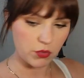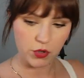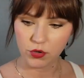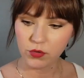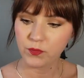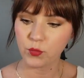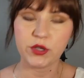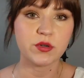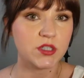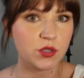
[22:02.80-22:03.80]
through. What
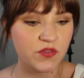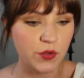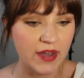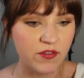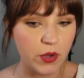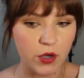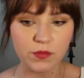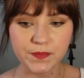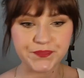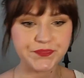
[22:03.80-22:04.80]
you can do if you have a
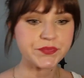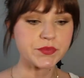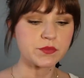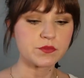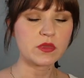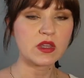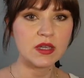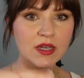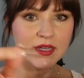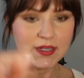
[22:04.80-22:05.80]
bow,
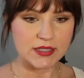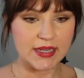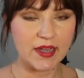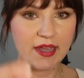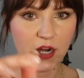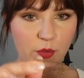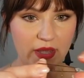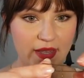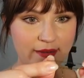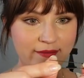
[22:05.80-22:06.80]
take a
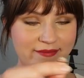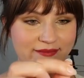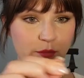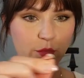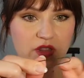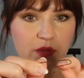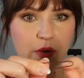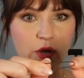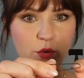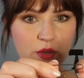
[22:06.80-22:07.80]
hairpin, put the
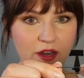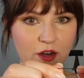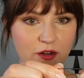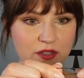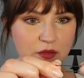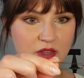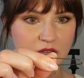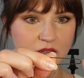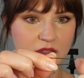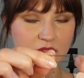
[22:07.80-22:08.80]
bow here so
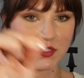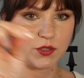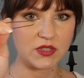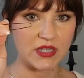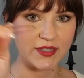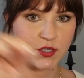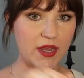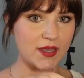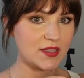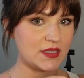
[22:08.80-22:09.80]
the two sides are
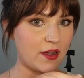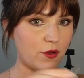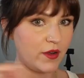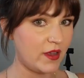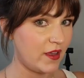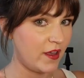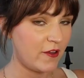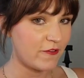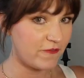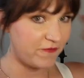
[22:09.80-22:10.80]
hanging down,
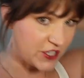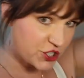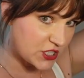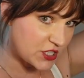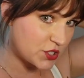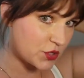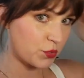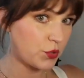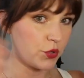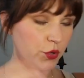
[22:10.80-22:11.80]
fish this
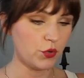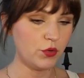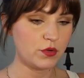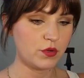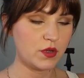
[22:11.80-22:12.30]
through,